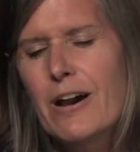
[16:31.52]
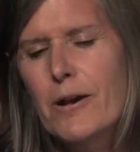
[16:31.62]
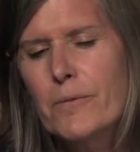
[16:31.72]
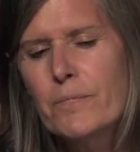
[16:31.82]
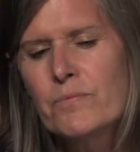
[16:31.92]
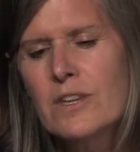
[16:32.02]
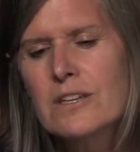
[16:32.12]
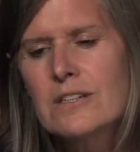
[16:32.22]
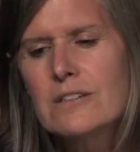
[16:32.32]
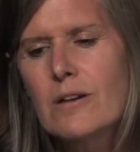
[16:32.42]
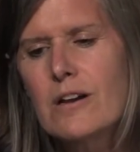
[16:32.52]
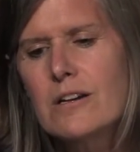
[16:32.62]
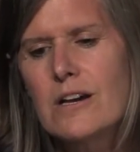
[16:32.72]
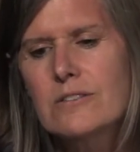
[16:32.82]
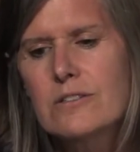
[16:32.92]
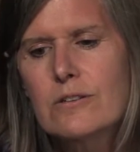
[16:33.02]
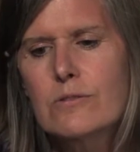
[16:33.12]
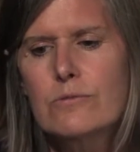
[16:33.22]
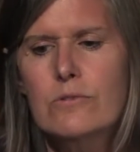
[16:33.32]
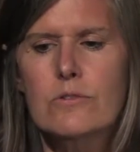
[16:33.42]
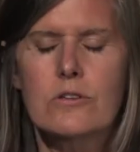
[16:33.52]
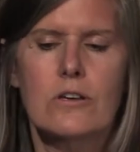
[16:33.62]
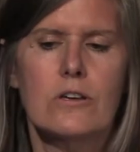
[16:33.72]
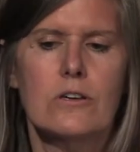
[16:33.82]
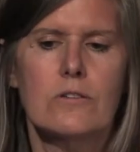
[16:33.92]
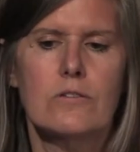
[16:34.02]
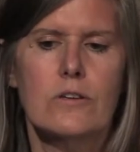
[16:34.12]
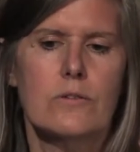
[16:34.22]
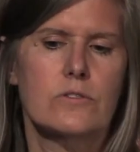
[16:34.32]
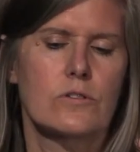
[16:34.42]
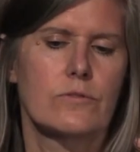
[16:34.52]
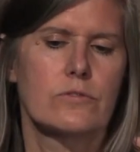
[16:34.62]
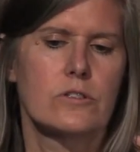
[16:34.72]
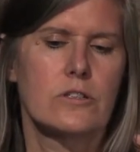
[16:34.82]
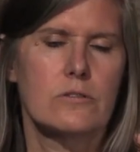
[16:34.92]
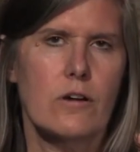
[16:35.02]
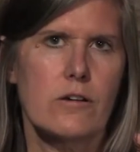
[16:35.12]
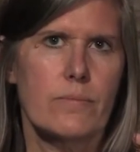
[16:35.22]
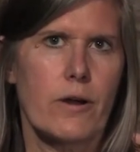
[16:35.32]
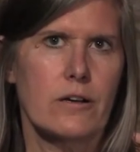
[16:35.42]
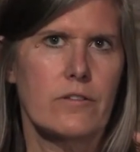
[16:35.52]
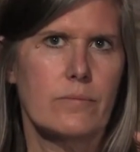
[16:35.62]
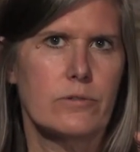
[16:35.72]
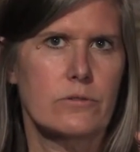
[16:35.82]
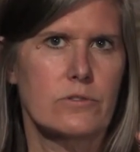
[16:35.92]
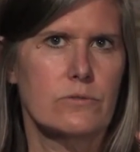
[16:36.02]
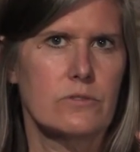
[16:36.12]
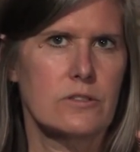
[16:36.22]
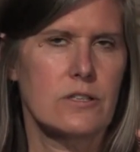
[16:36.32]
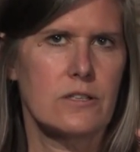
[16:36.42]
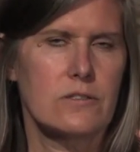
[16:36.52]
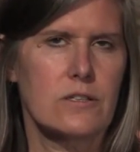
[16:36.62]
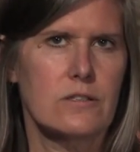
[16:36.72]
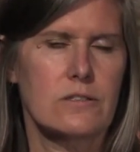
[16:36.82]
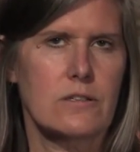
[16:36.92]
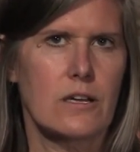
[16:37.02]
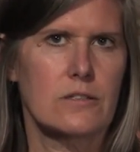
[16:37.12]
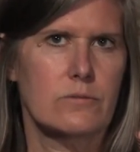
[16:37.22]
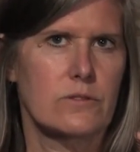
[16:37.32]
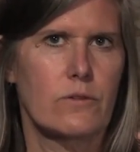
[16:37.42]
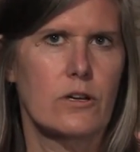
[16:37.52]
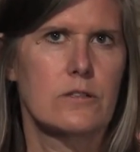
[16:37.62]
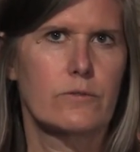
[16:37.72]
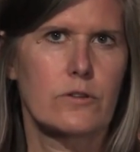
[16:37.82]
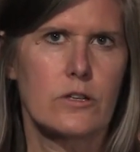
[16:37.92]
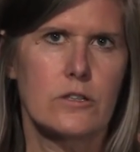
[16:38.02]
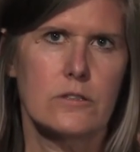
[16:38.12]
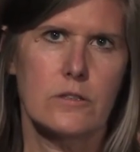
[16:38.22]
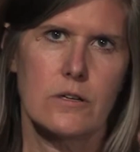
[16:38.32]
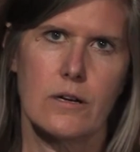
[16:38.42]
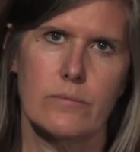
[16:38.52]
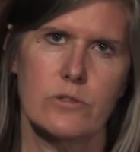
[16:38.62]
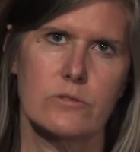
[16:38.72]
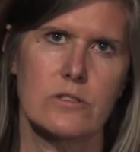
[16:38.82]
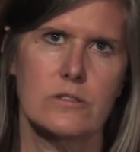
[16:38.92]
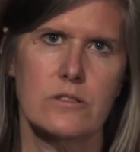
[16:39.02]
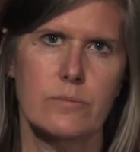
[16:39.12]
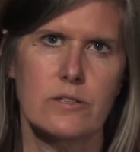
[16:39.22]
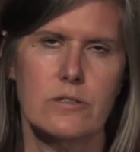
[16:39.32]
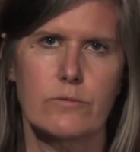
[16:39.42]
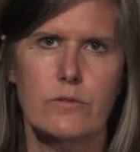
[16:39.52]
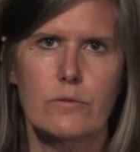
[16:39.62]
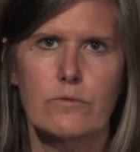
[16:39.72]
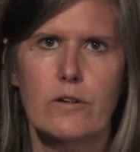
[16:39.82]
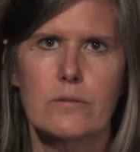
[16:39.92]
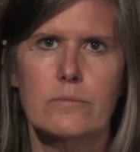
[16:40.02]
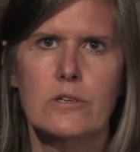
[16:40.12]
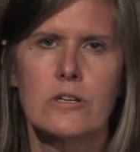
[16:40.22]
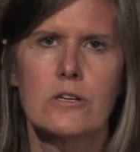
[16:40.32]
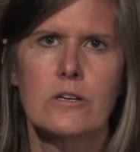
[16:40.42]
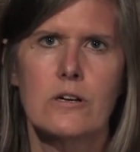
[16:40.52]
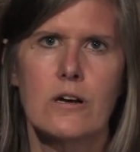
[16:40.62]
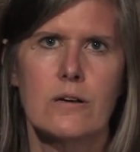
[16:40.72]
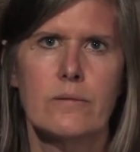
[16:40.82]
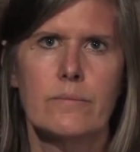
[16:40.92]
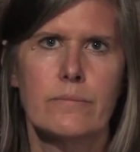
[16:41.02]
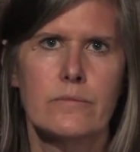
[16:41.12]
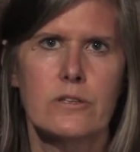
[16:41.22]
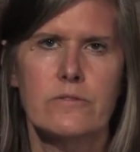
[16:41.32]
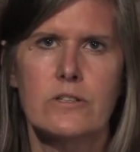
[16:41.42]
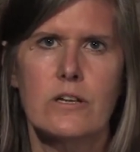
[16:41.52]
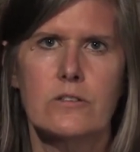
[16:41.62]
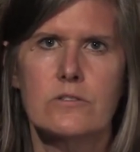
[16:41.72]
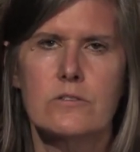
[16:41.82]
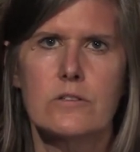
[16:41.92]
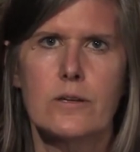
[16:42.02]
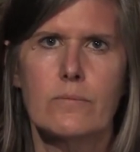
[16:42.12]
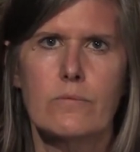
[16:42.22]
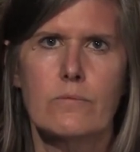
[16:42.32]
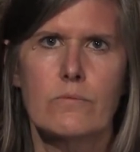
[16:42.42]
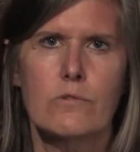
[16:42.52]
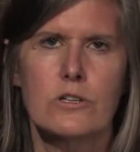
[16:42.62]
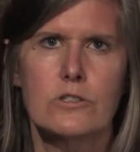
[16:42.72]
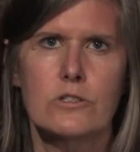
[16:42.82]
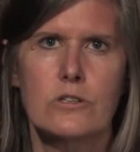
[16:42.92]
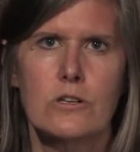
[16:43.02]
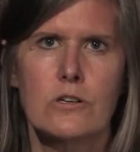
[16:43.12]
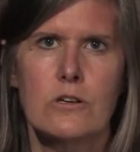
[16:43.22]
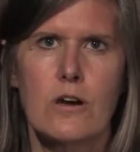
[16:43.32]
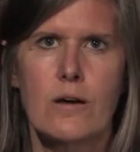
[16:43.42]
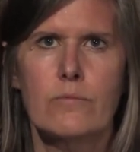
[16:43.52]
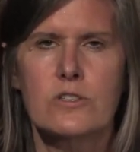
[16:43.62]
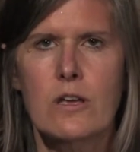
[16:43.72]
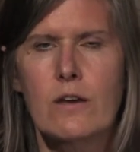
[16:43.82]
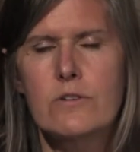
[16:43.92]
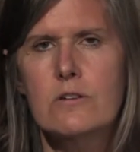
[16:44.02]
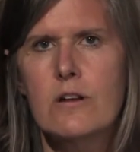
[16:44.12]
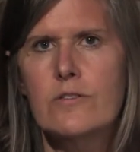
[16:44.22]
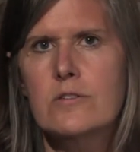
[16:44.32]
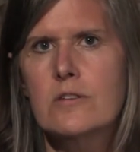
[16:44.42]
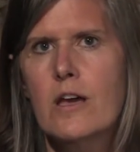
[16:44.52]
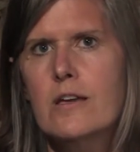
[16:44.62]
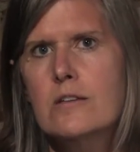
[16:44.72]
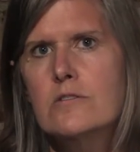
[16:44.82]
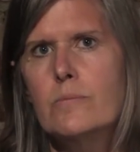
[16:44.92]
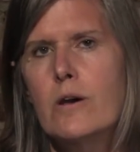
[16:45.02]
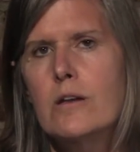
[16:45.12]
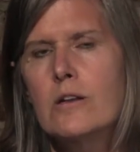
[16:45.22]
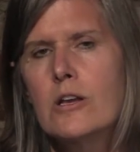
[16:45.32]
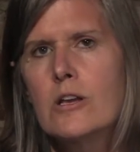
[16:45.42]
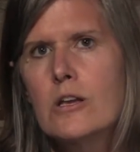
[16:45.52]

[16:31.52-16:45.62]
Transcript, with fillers: um, uh, so the, the, the sort of literary part of that book was really easy. The science was very difficult, um, which was a little bit different from um, Living Downstream, which um, was heavier on the science, but